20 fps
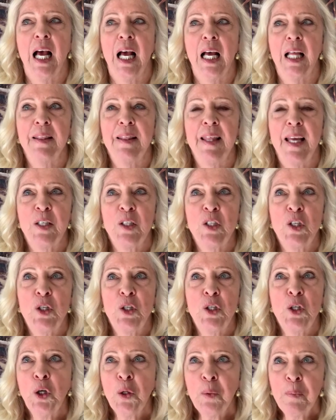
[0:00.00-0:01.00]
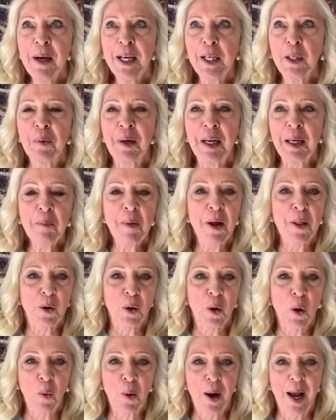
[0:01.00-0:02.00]
they took my grandmother
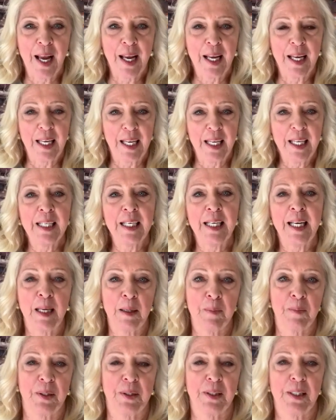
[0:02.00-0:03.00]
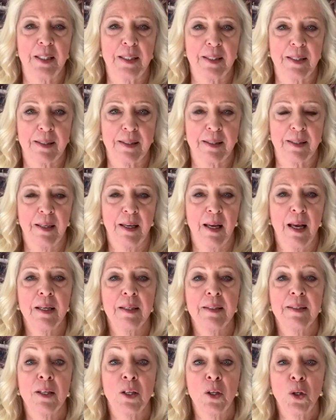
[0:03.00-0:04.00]
away in an ambulance
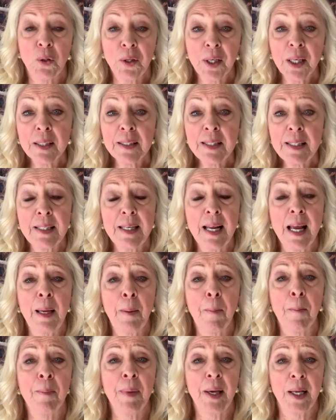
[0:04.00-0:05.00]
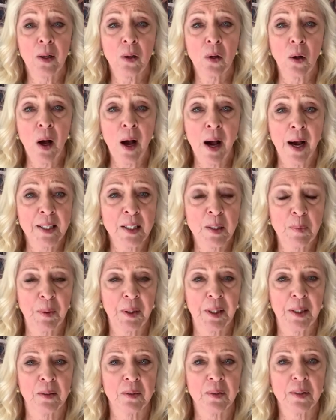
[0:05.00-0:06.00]
to Utica State Medical
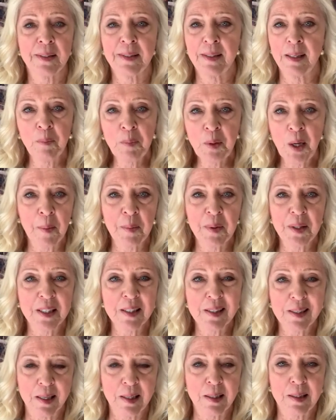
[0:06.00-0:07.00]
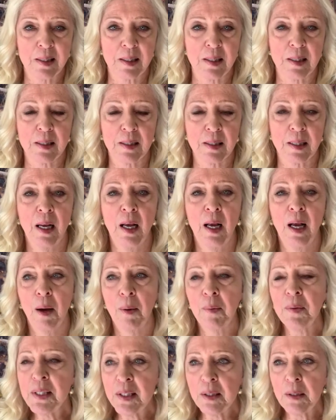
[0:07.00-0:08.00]
Hospital sometime in the 60s.
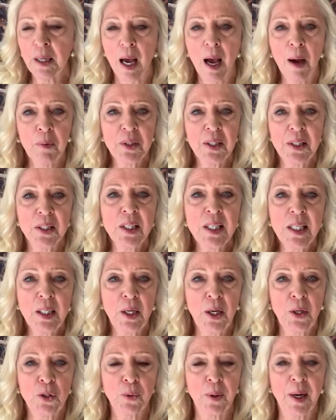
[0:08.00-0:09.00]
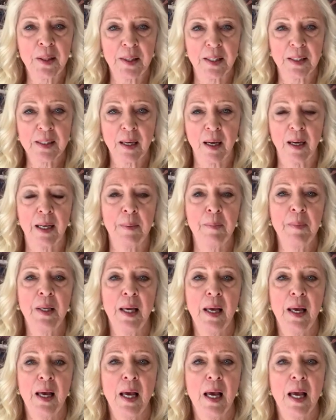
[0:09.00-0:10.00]
I was a teenager at the time,
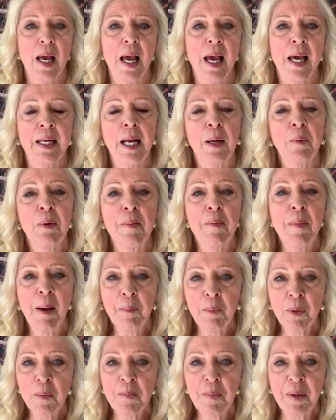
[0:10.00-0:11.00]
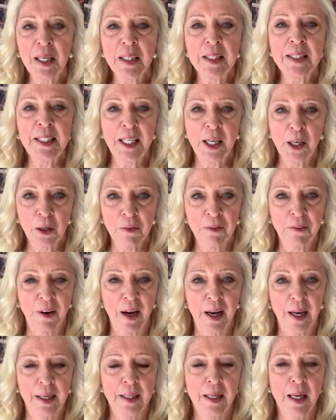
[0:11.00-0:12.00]
and I remember being
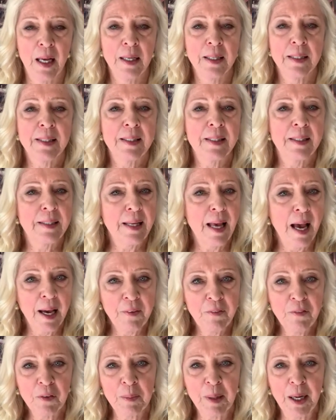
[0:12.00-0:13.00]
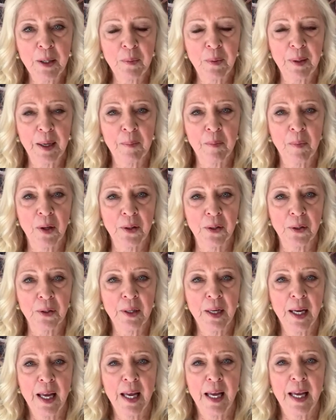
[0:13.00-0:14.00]
terrified, sad for my grandmother,
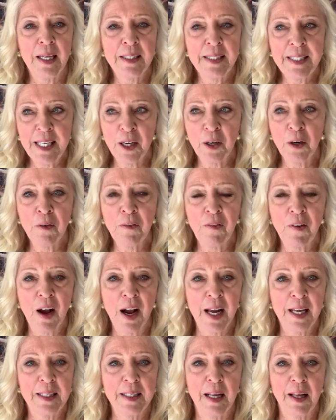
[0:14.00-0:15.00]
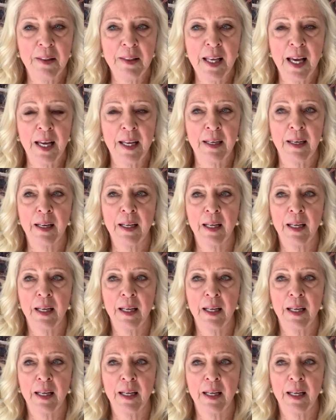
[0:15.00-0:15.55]
and terrified that